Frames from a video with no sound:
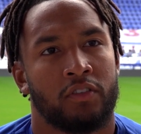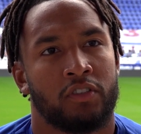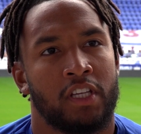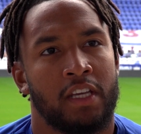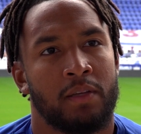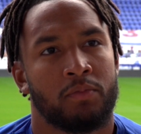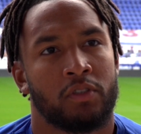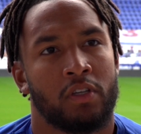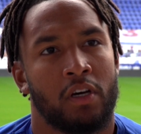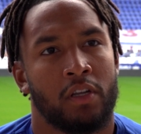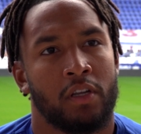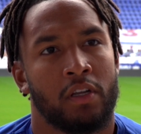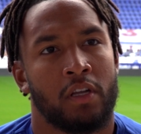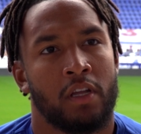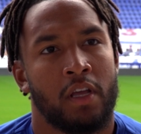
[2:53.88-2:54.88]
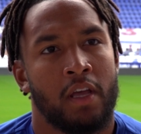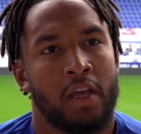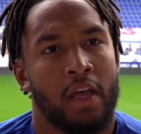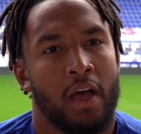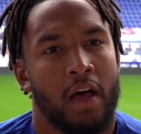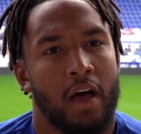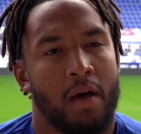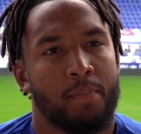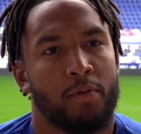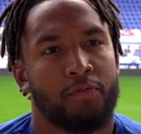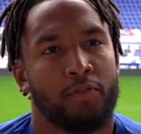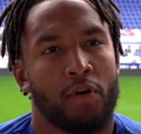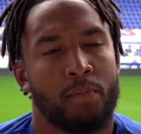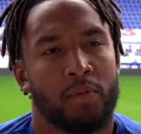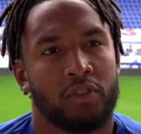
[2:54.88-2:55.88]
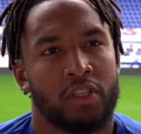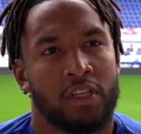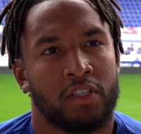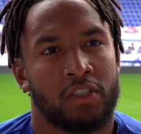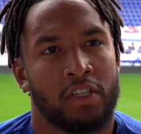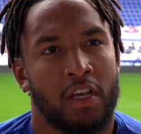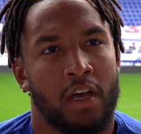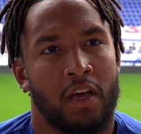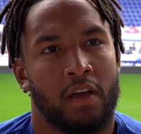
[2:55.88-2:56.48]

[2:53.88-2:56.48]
teams on performances,